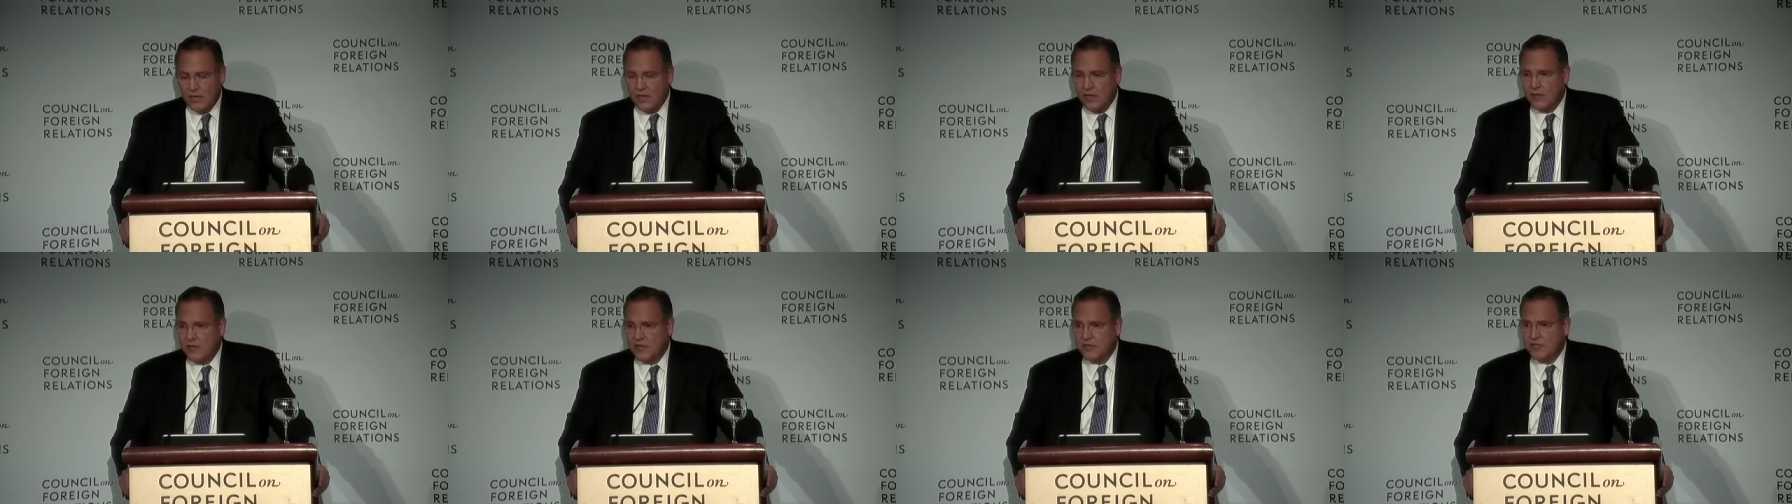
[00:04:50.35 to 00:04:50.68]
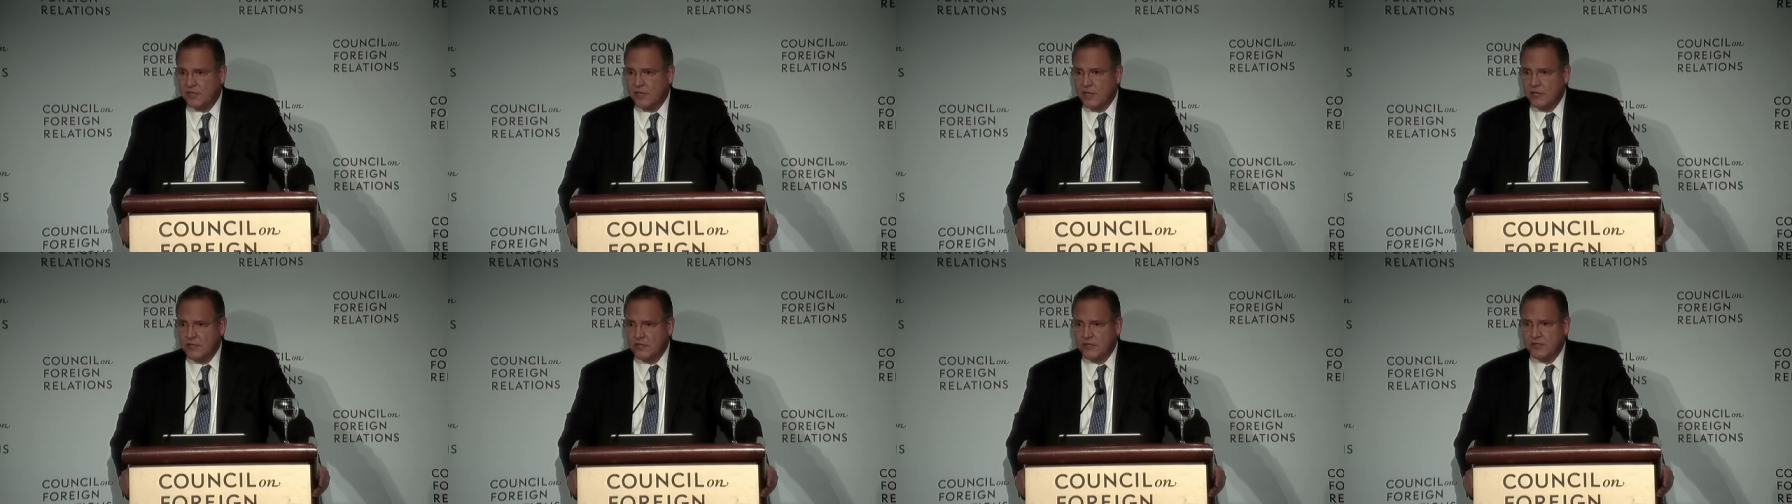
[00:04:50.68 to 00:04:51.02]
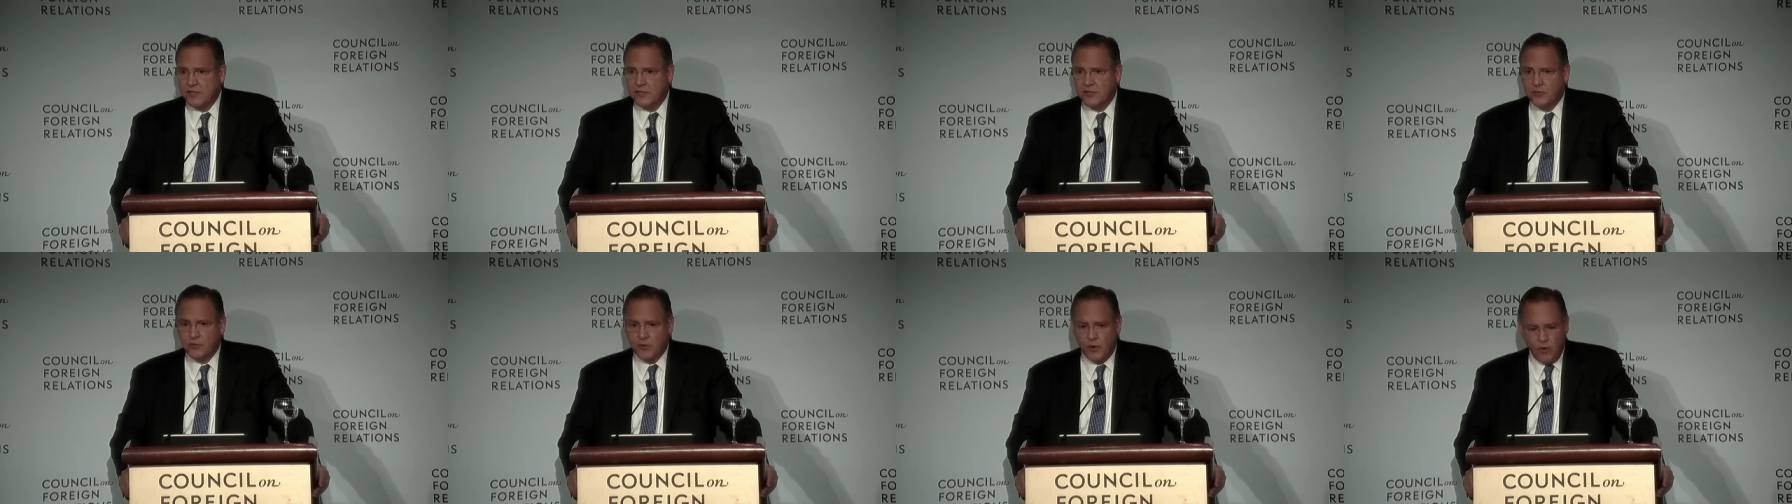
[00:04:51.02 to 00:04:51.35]
that skills
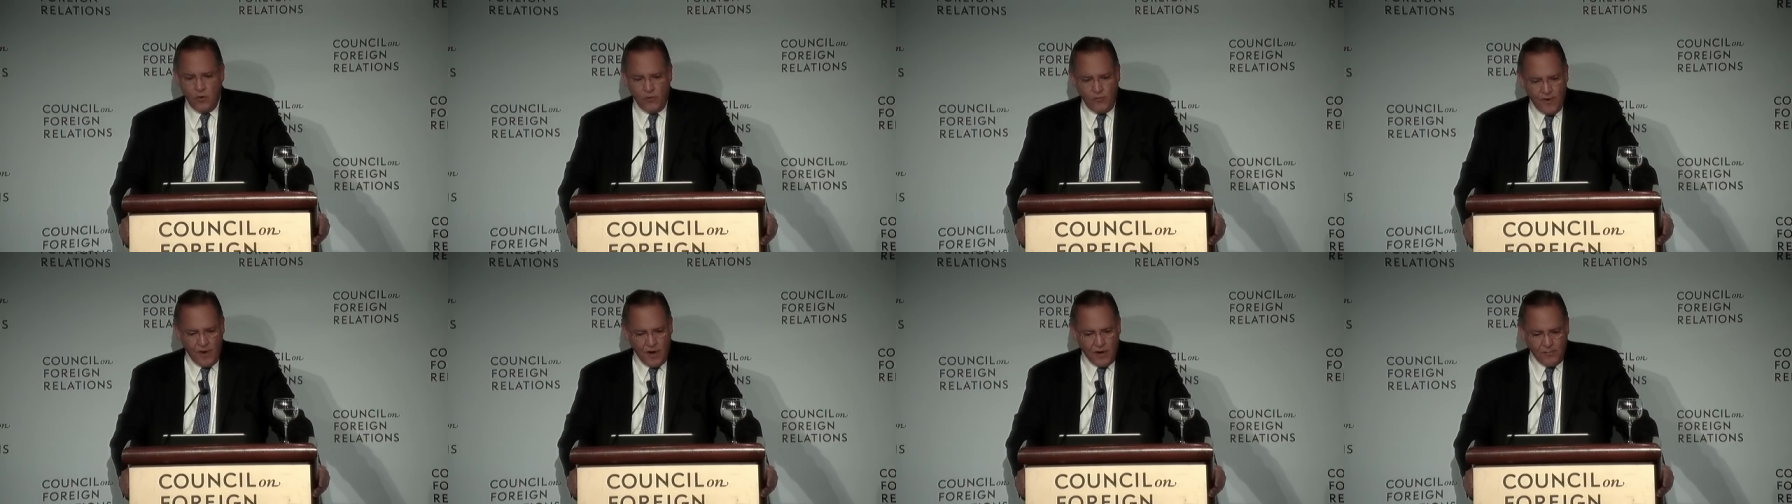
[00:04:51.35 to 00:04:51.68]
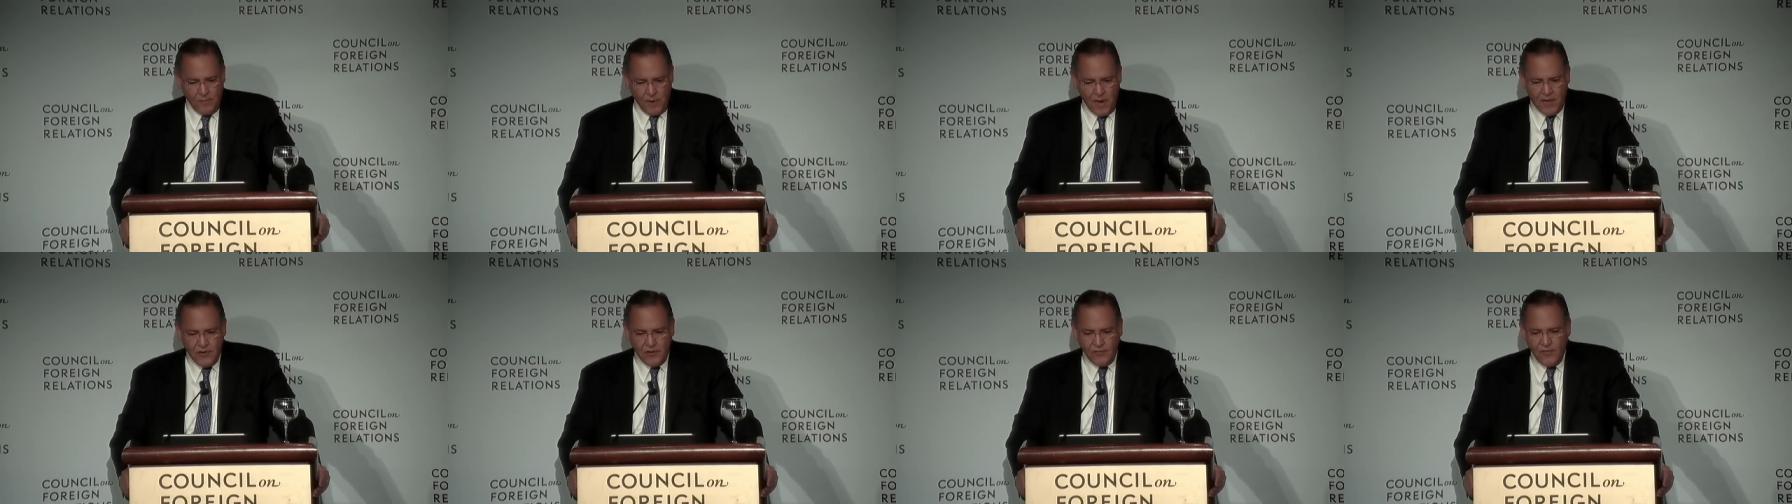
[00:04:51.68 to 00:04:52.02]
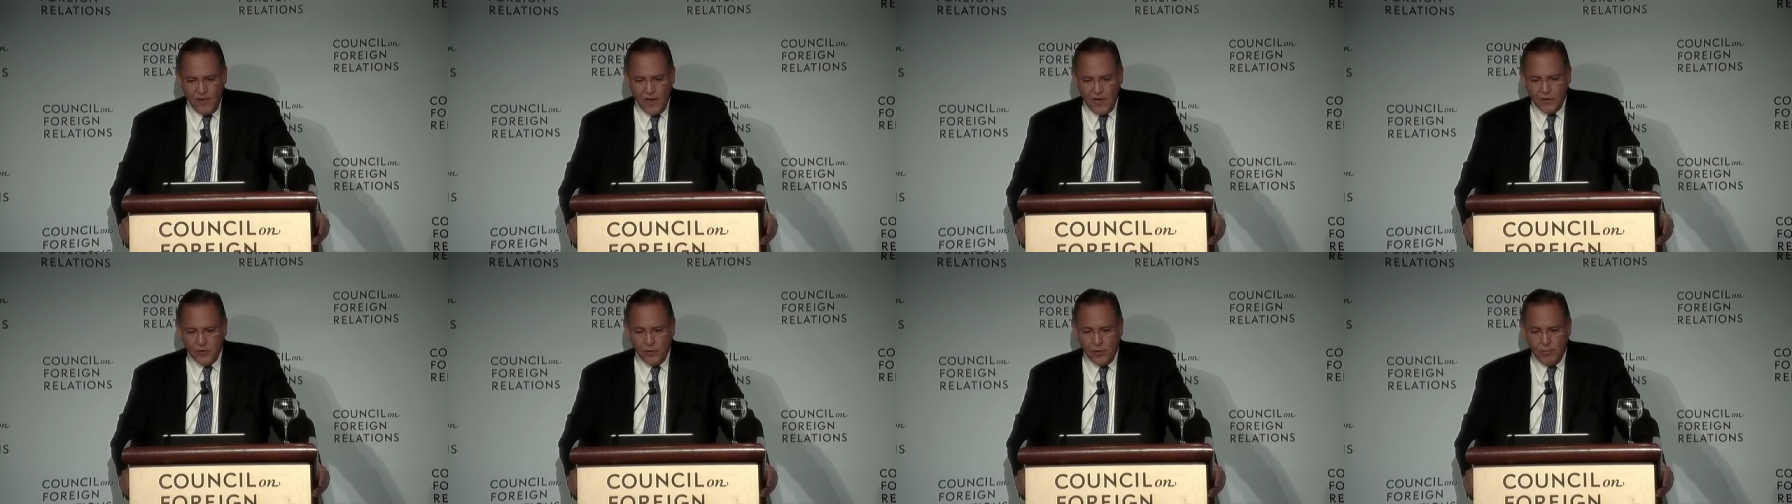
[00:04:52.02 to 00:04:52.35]
that drove our
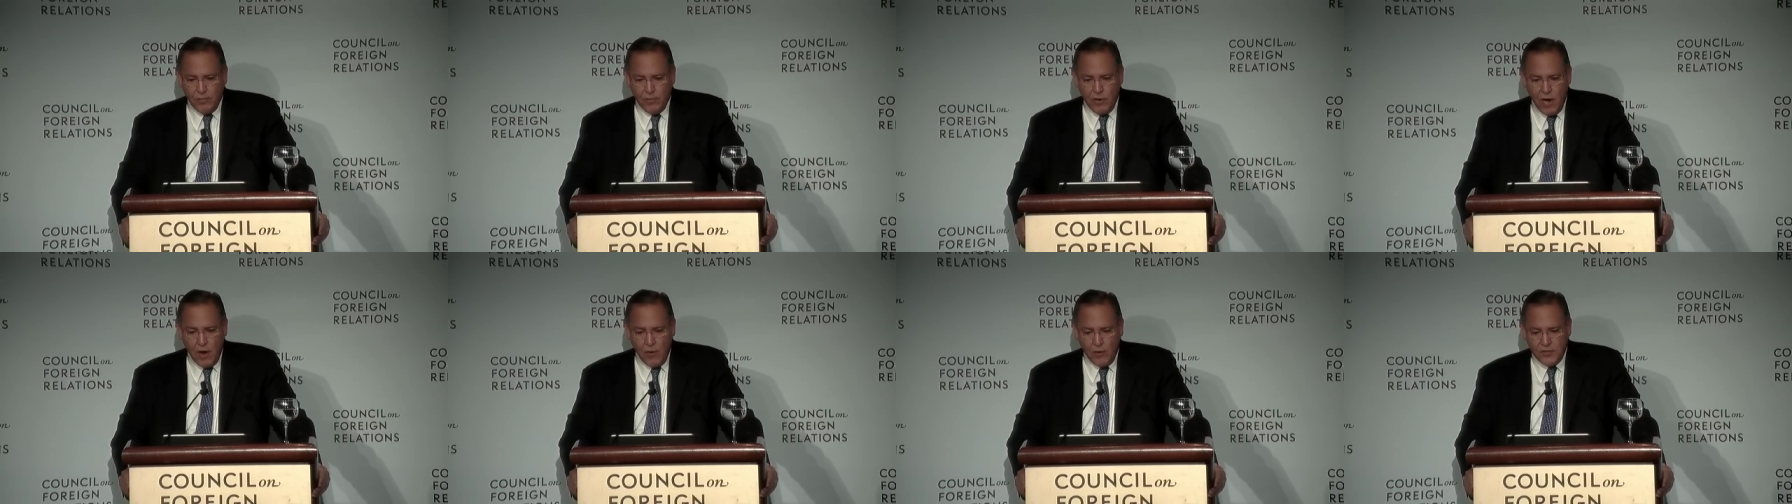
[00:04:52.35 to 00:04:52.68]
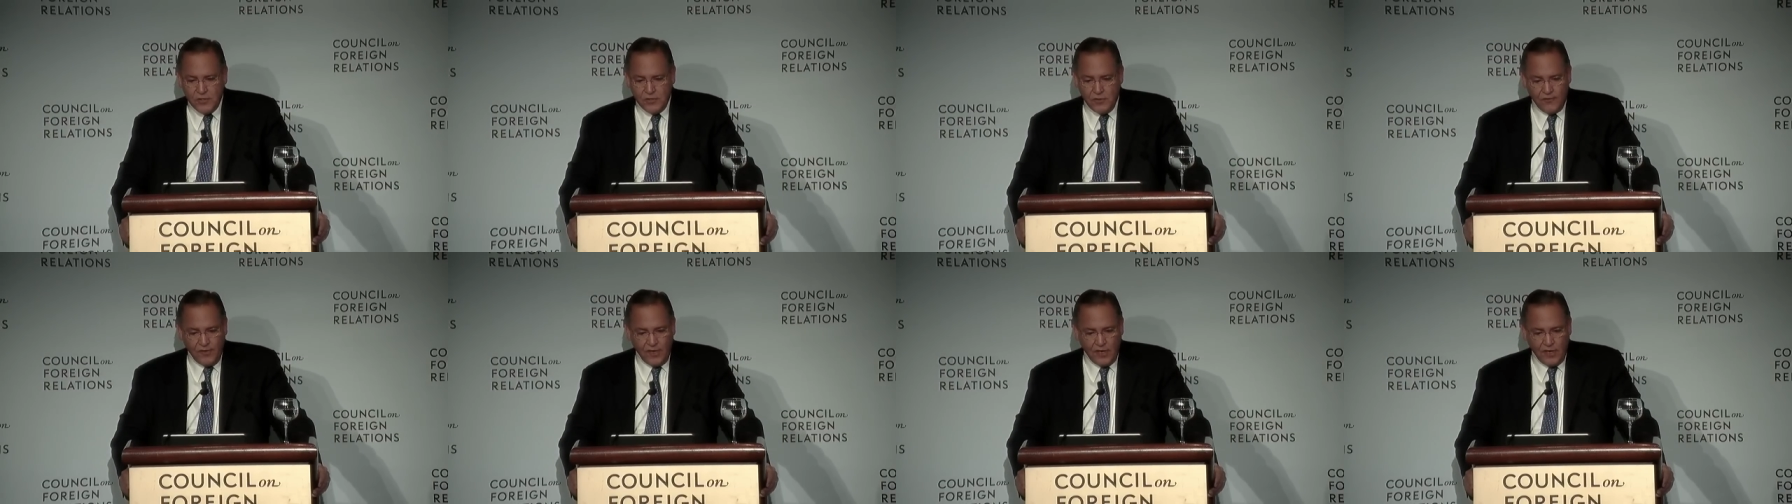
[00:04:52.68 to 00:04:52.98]
manufacturing prowess over